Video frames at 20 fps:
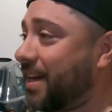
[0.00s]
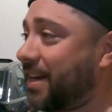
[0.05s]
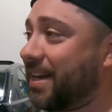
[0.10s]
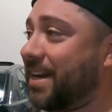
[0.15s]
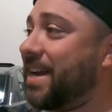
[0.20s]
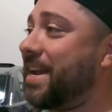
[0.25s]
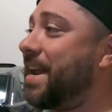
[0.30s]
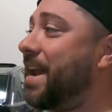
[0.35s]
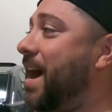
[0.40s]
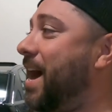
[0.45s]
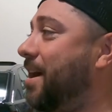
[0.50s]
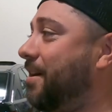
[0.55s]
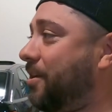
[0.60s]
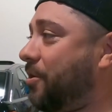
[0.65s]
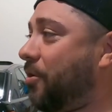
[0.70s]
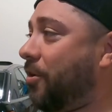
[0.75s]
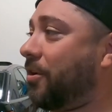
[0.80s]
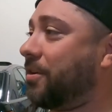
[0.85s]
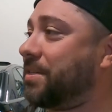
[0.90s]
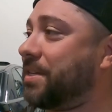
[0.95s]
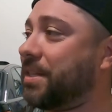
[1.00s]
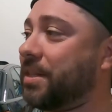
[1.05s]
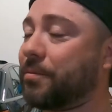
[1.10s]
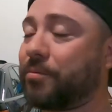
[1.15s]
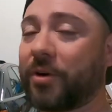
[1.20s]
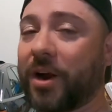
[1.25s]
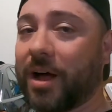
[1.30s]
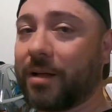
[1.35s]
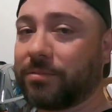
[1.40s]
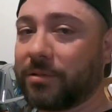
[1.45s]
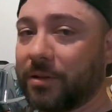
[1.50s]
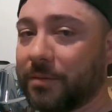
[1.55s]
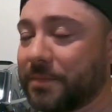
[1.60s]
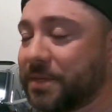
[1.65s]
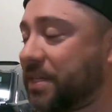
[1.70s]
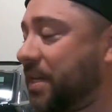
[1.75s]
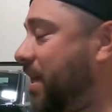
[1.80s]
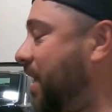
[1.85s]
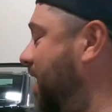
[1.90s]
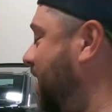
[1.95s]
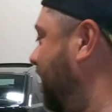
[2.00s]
not causing the problems